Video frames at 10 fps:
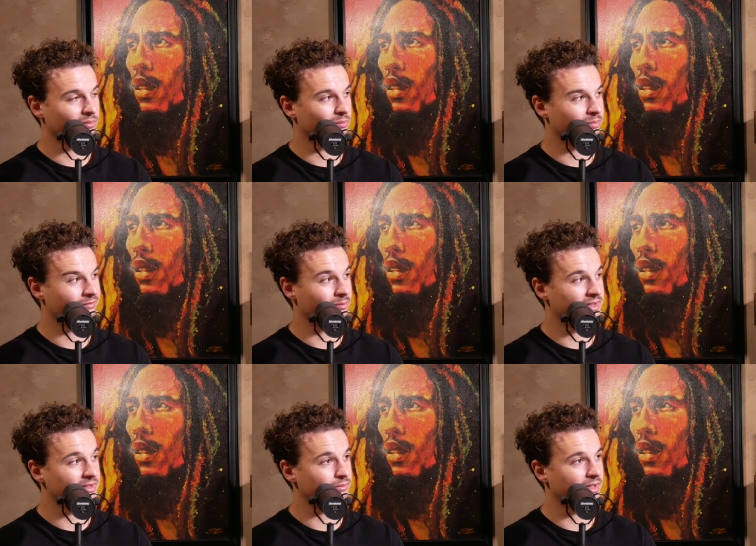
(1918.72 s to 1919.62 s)
Speaker 1: for
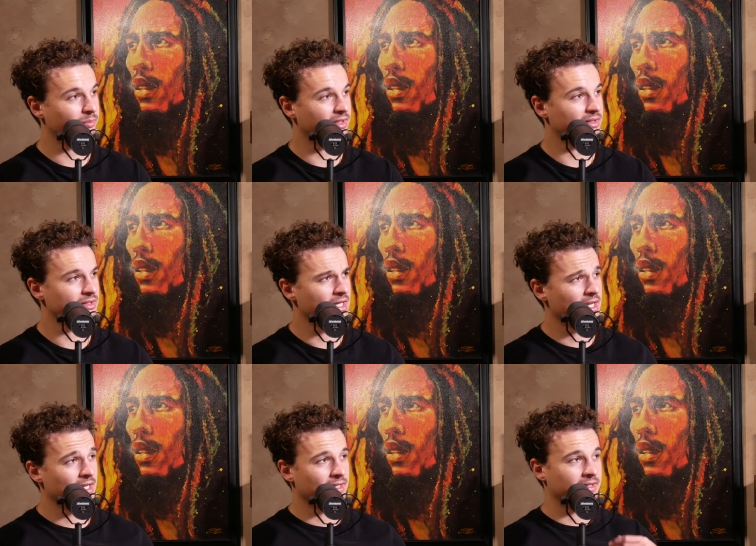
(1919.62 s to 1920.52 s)
missing weight because
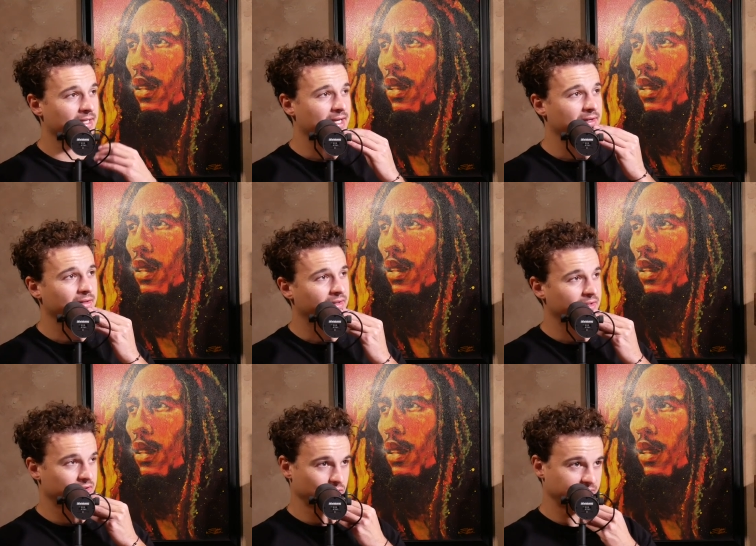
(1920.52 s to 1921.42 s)
the guy I think
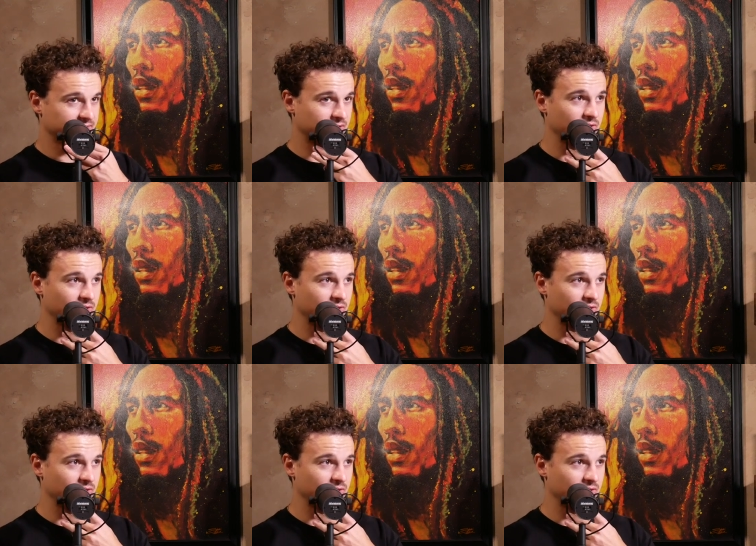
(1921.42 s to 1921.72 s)
two weeks ago he